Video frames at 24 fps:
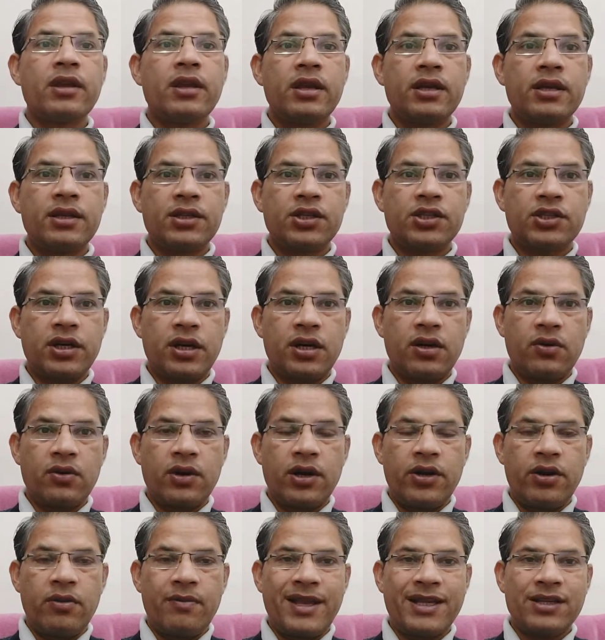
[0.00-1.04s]

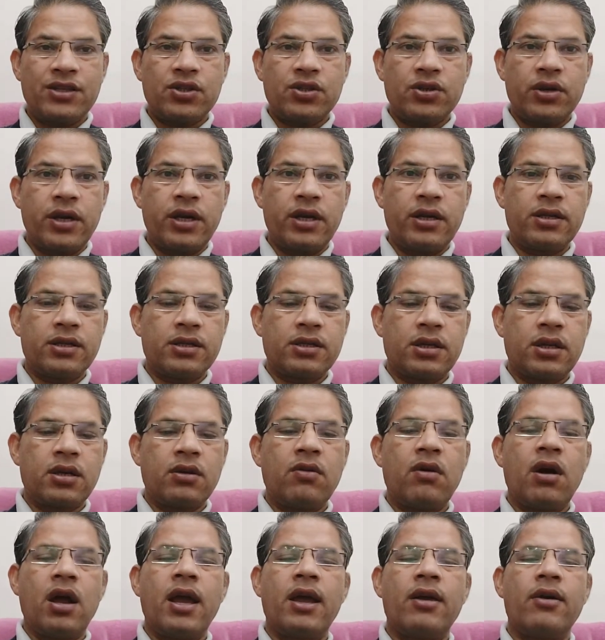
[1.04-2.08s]
Sternocleidomastoid,
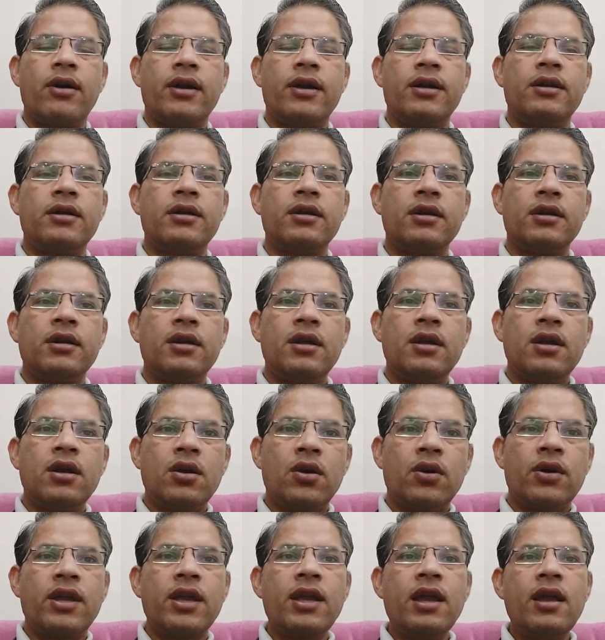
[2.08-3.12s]
sternohyoid.
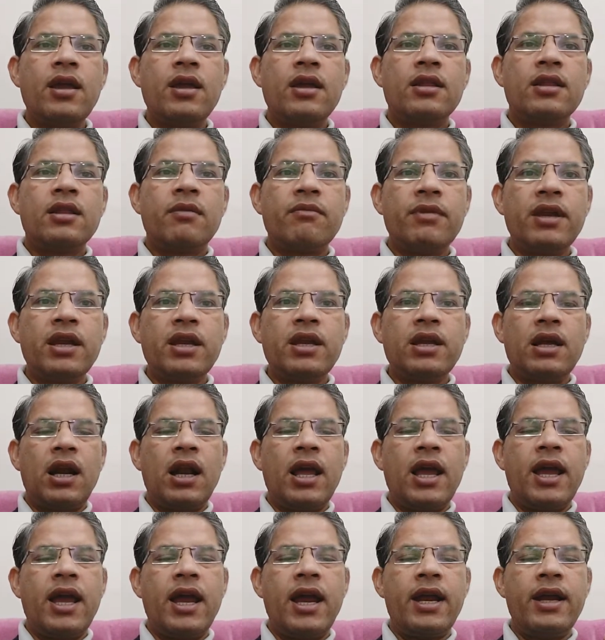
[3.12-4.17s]
Okay, the medial
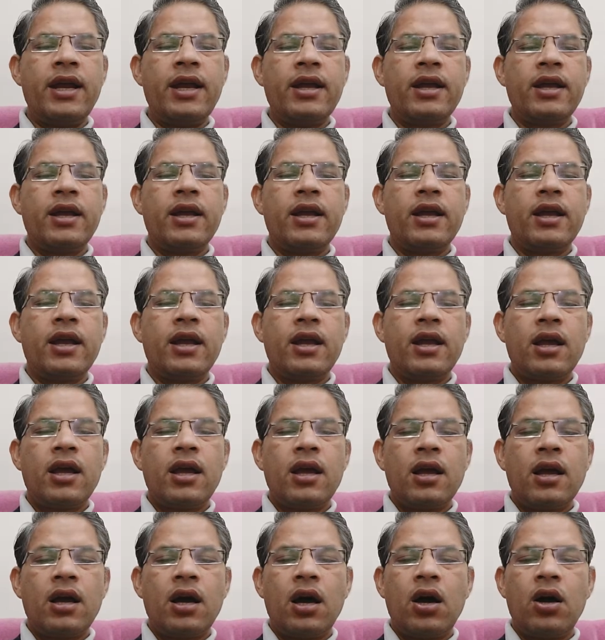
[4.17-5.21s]
end
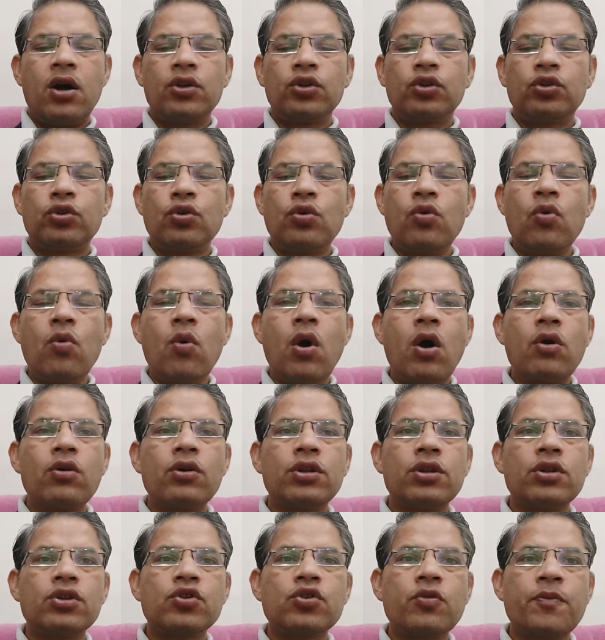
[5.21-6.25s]
throughout
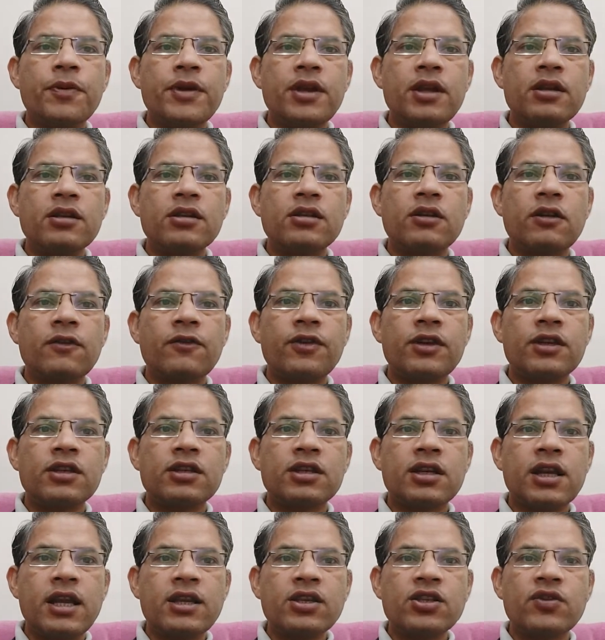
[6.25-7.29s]
the superior surface,
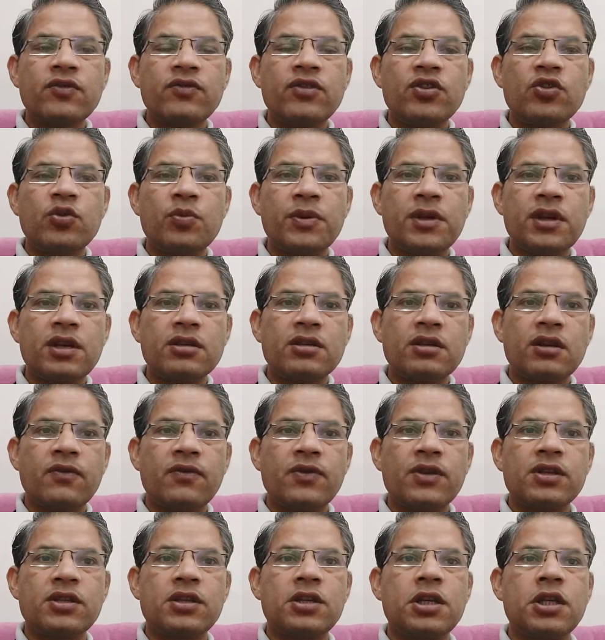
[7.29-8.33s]
rest of the superior
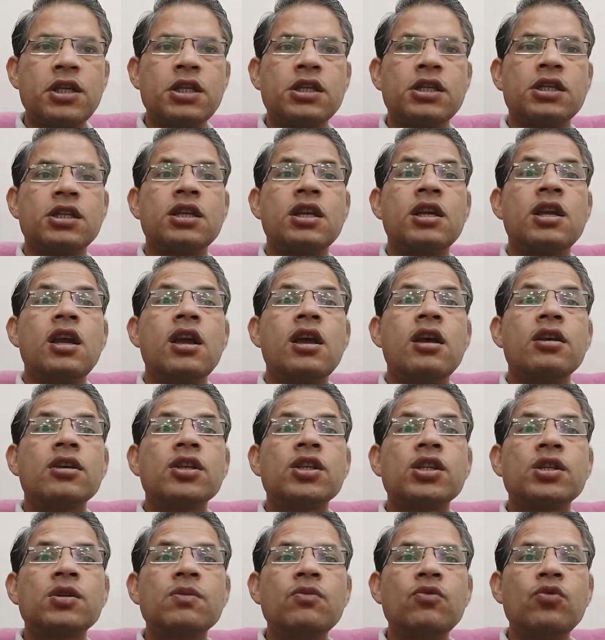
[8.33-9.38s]
surface is
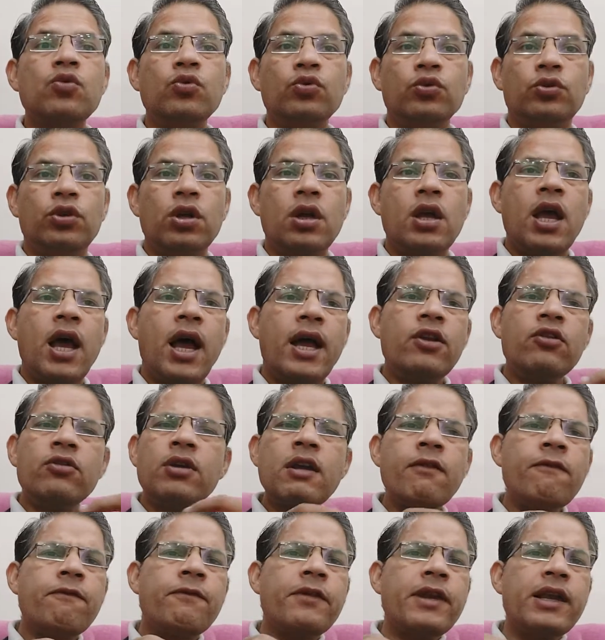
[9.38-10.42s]
smooth, and you
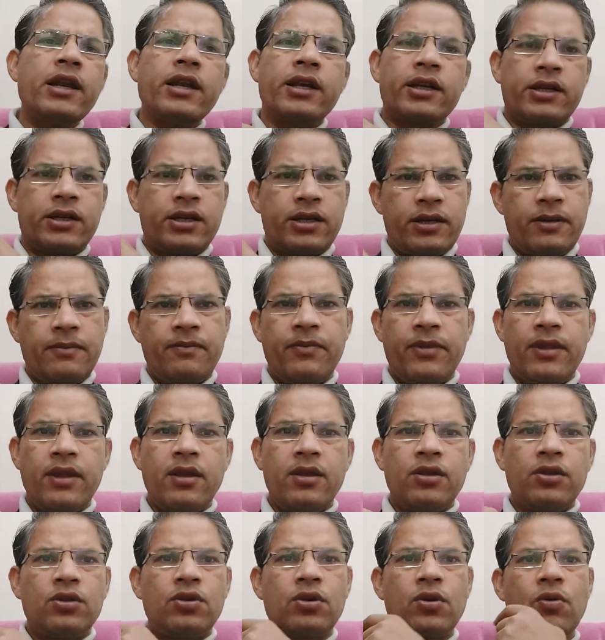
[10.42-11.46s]
can feel it.
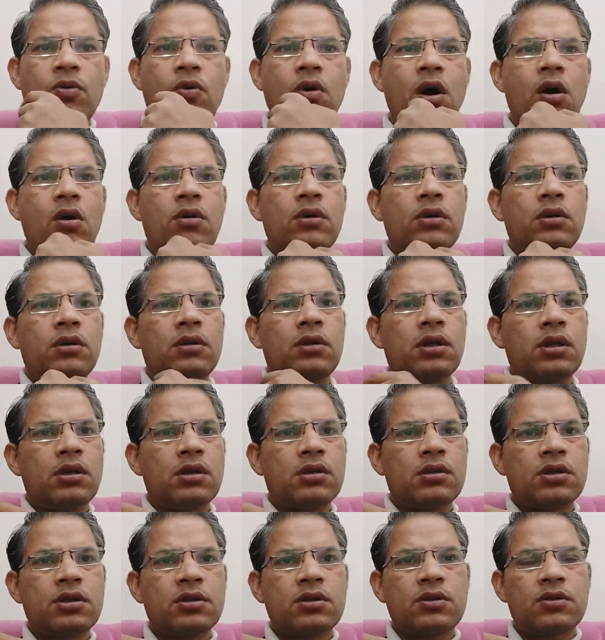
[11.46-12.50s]
throughout the
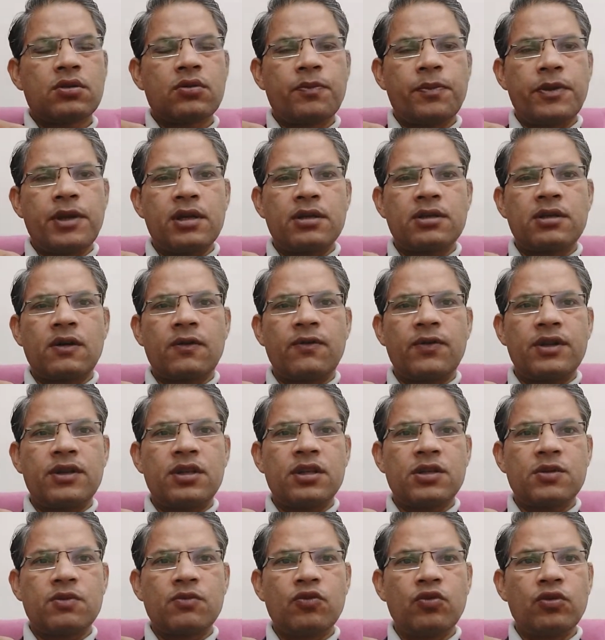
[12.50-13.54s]
superior surface
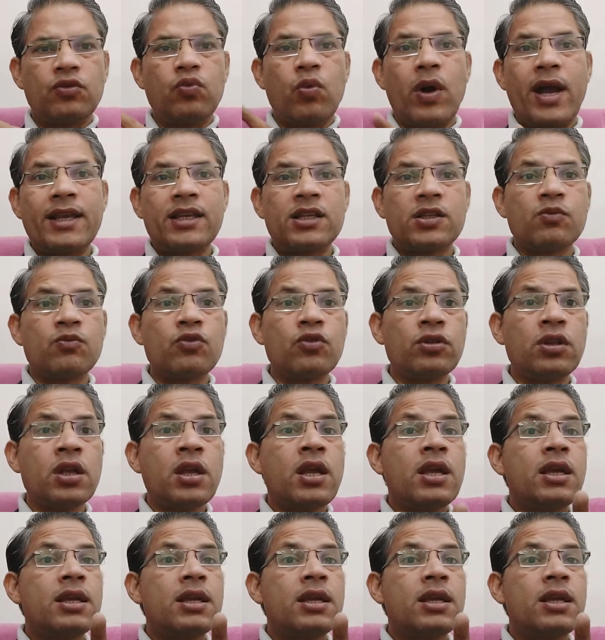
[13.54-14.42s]
is smooth. Why smooth?